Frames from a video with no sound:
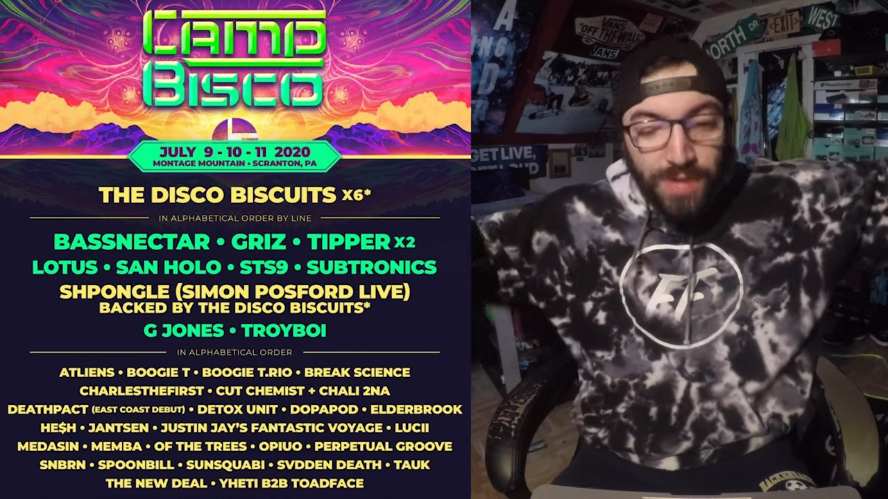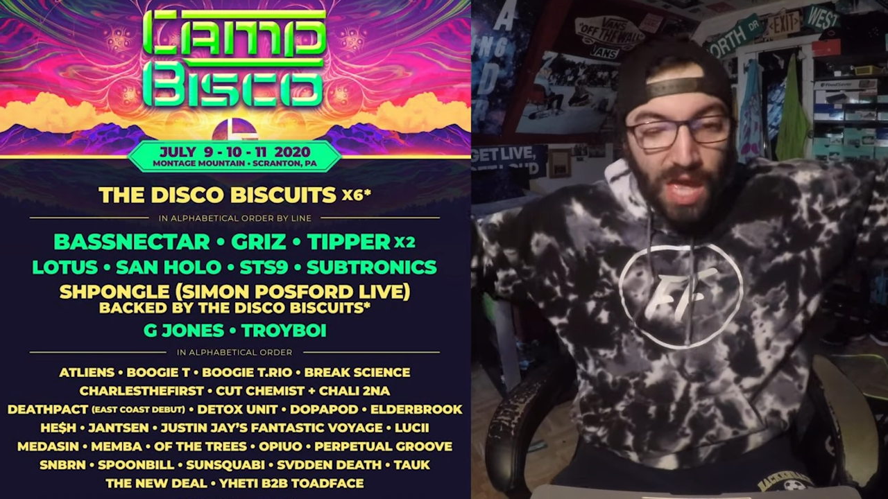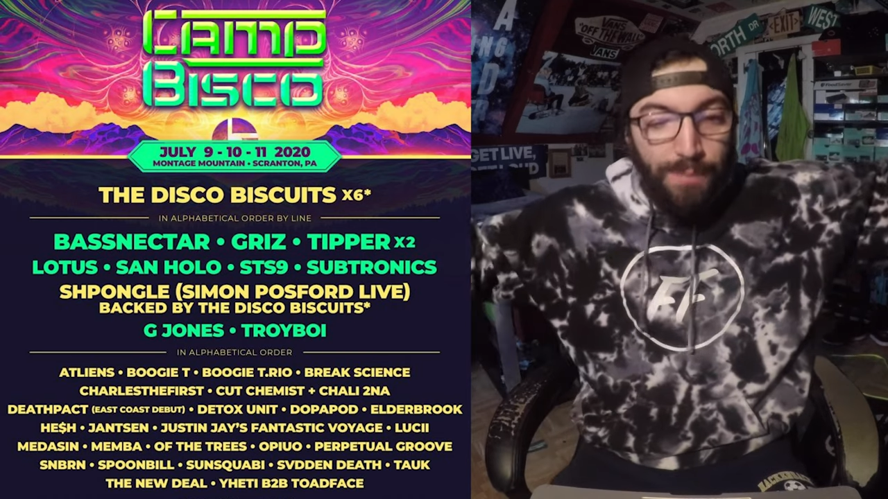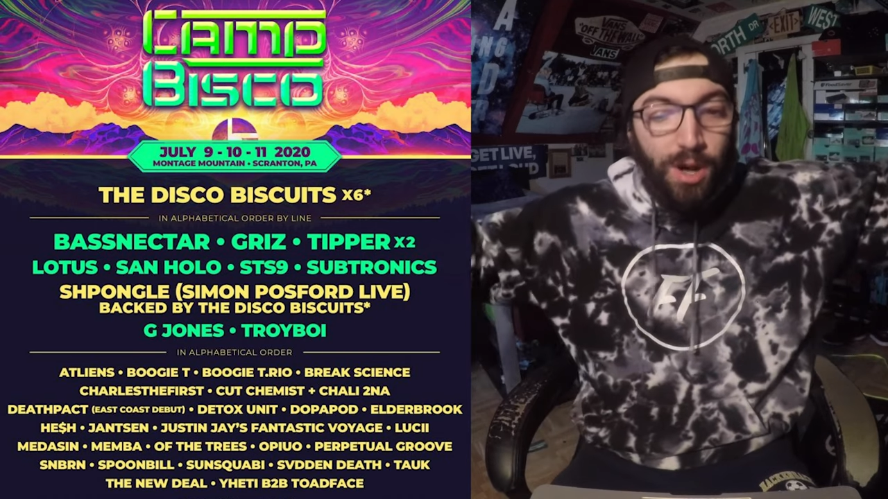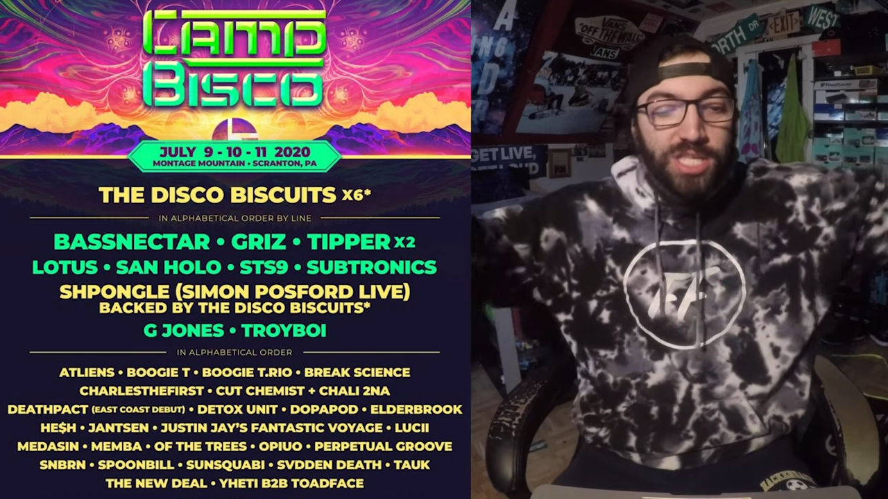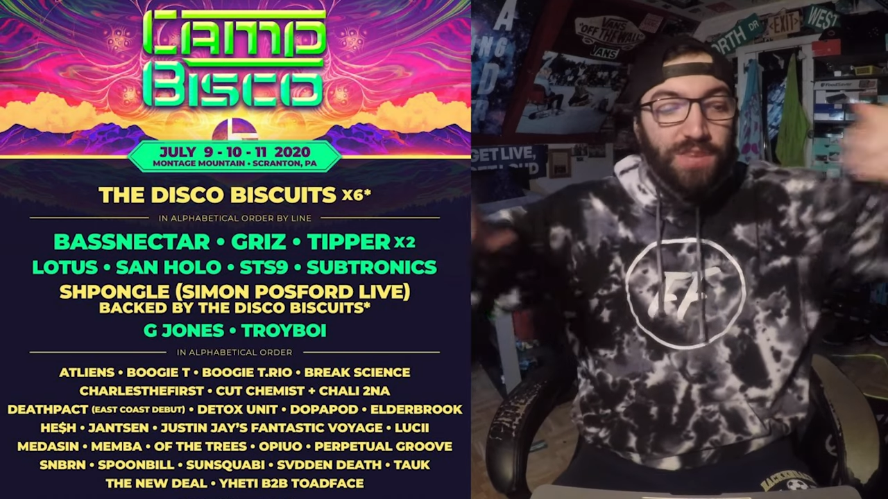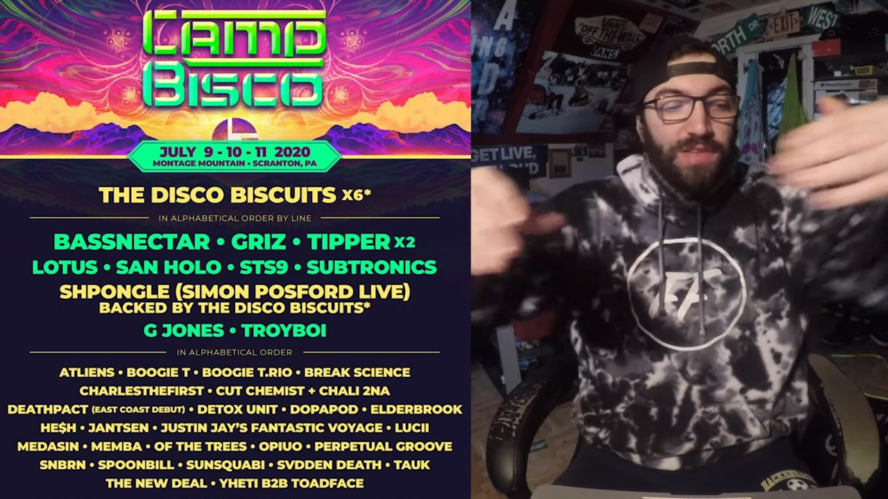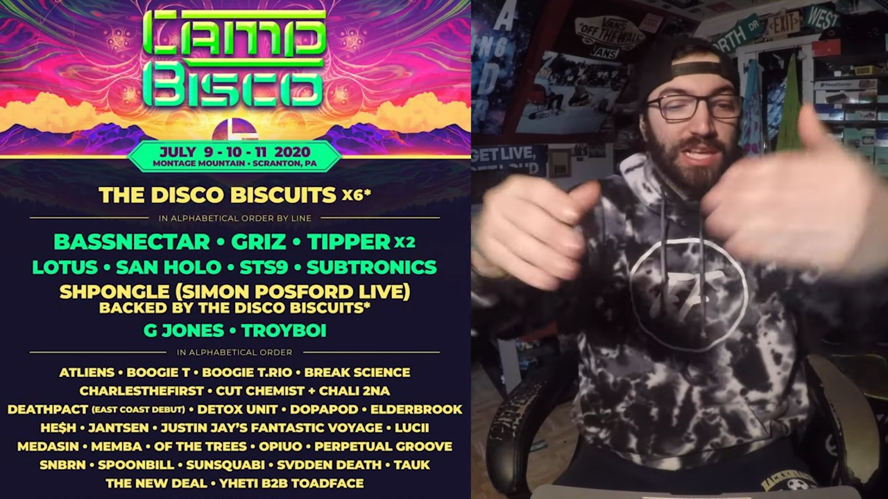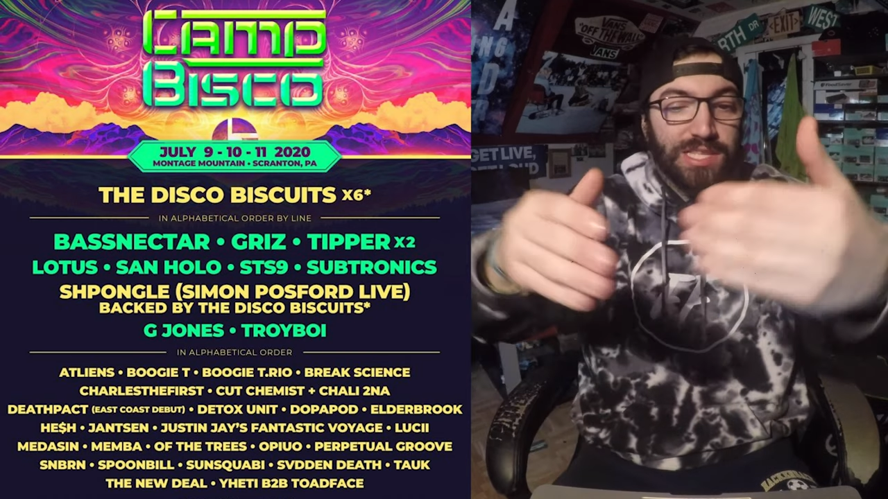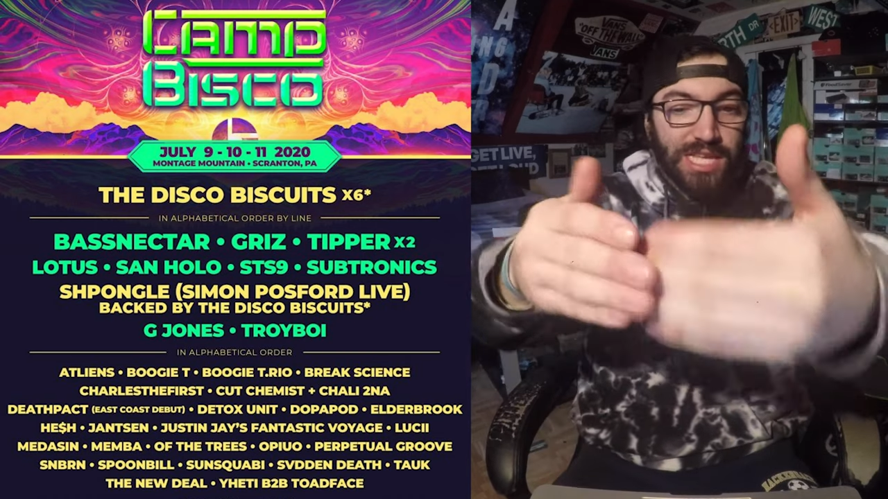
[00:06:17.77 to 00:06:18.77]
a bunch of
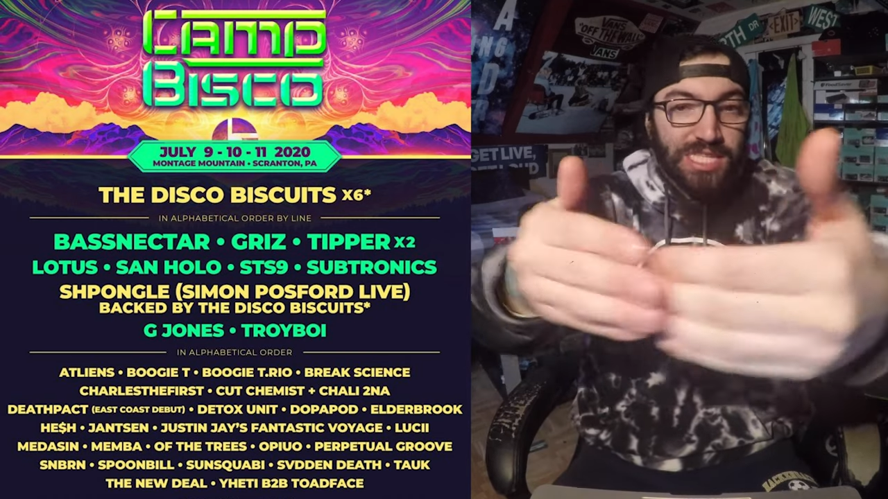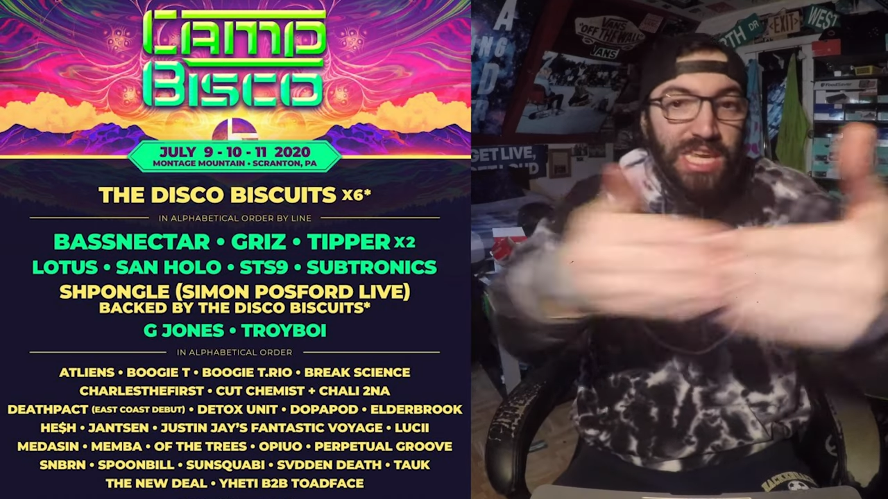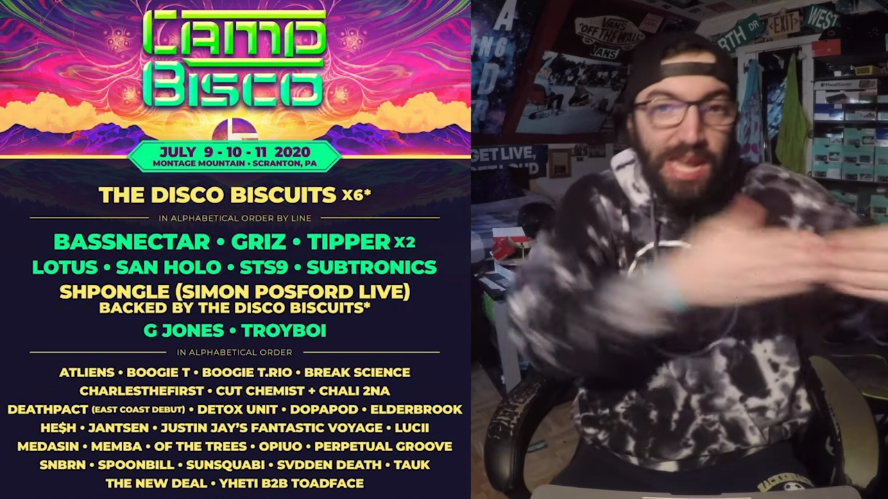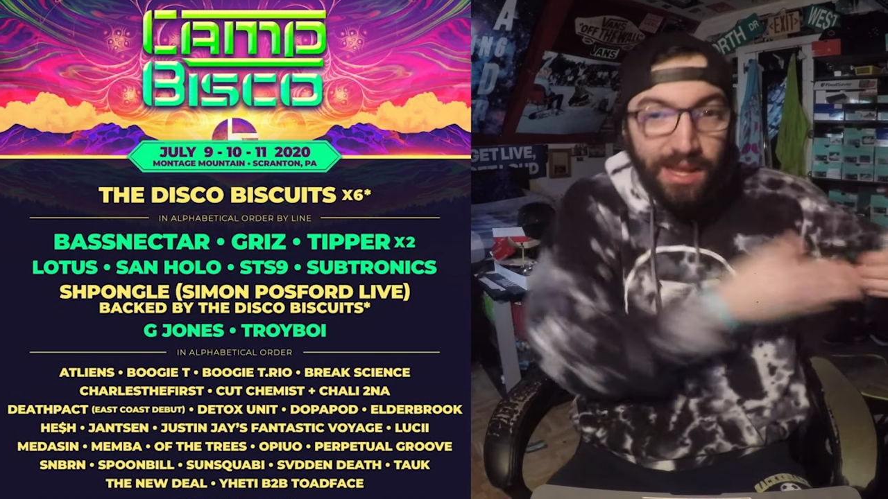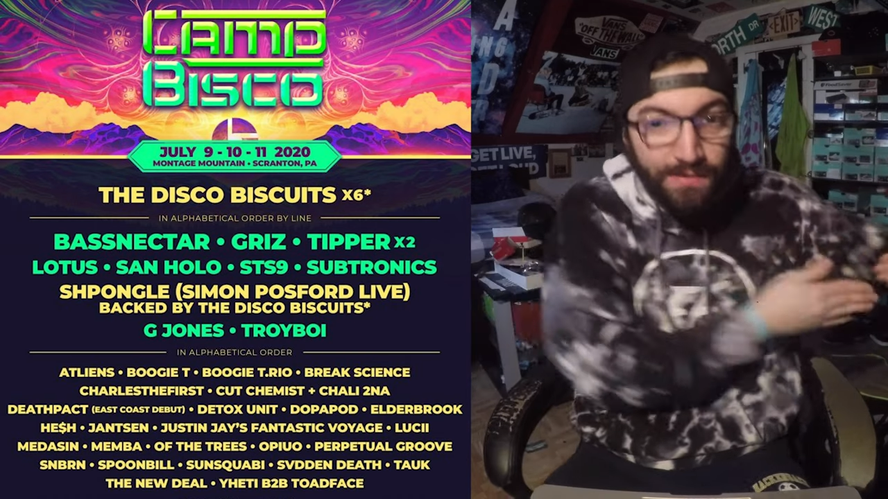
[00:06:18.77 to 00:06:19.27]
like, it's like seating.